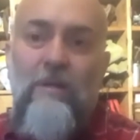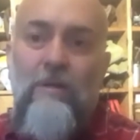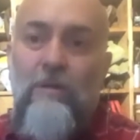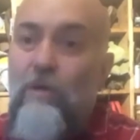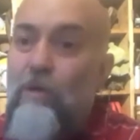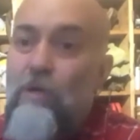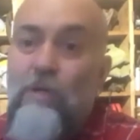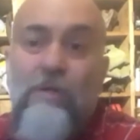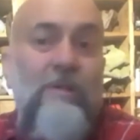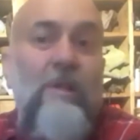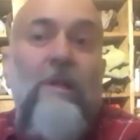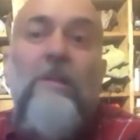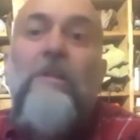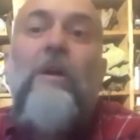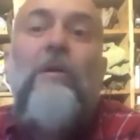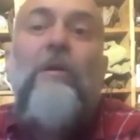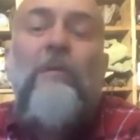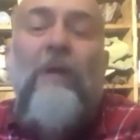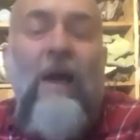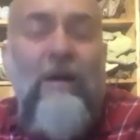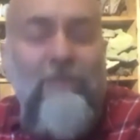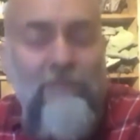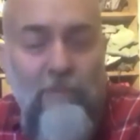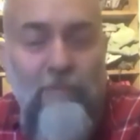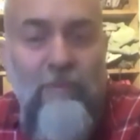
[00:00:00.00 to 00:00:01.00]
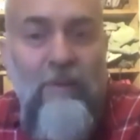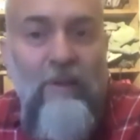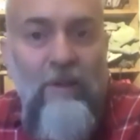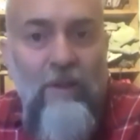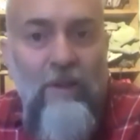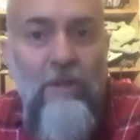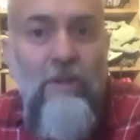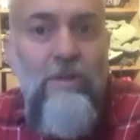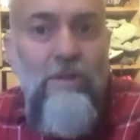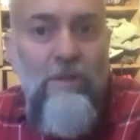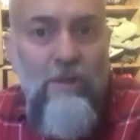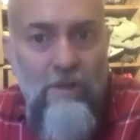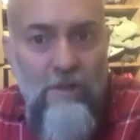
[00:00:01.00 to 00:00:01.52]
Not because they don't have
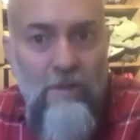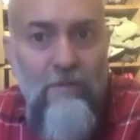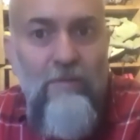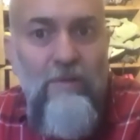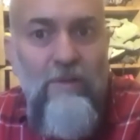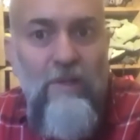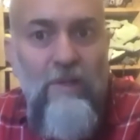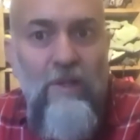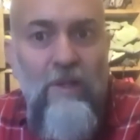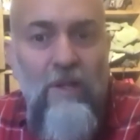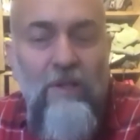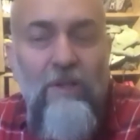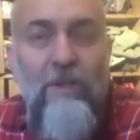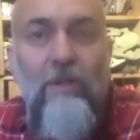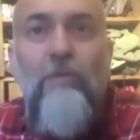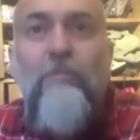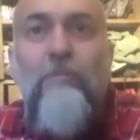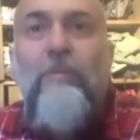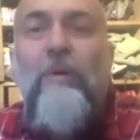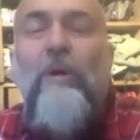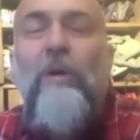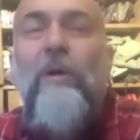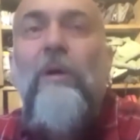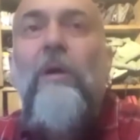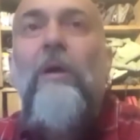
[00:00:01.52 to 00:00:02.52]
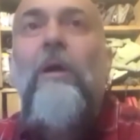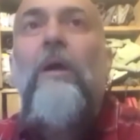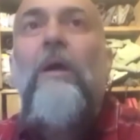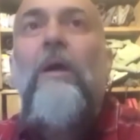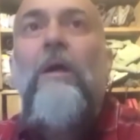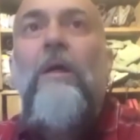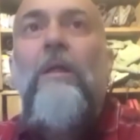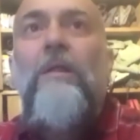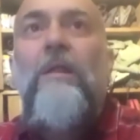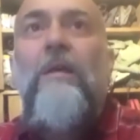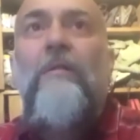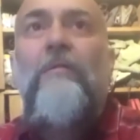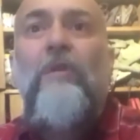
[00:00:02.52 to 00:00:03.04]
opinions, because obviously they do, but
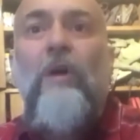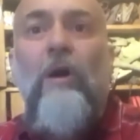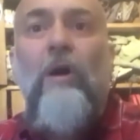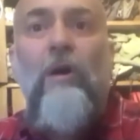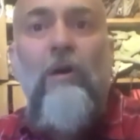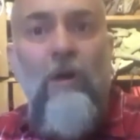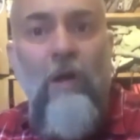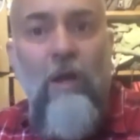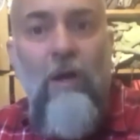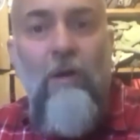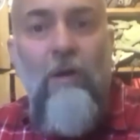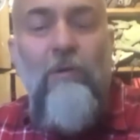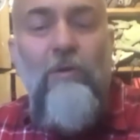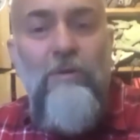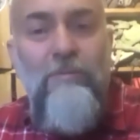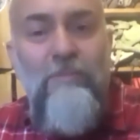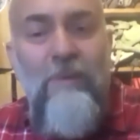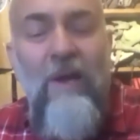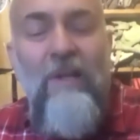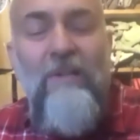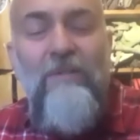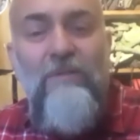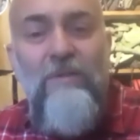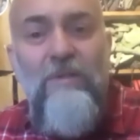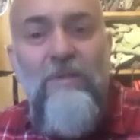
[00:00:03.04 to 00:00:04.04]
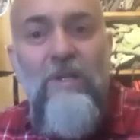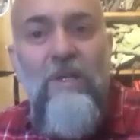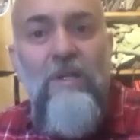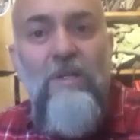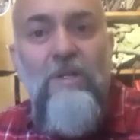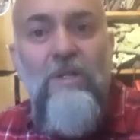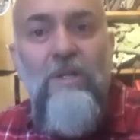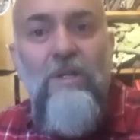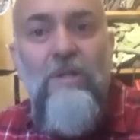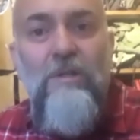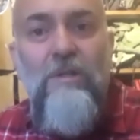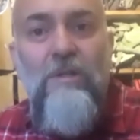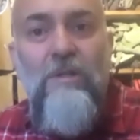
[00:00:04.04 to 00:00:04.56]
they've got a lot of respect for teachers.